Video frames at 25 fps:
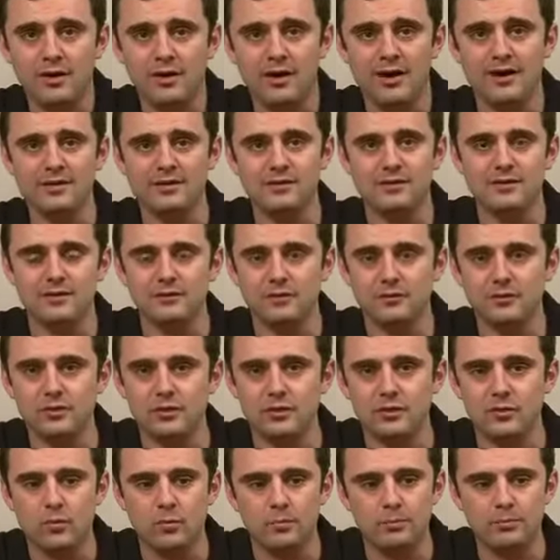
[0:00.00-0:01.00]
and you do a
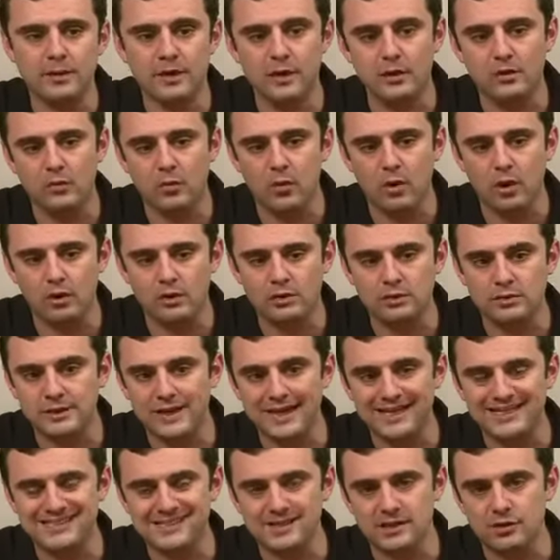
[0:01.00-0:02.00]
little Pinot Noir
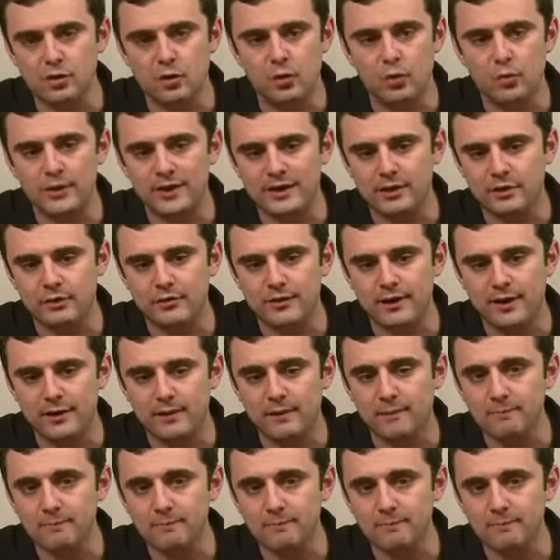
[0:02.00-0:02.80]
tasting the whole week you're there,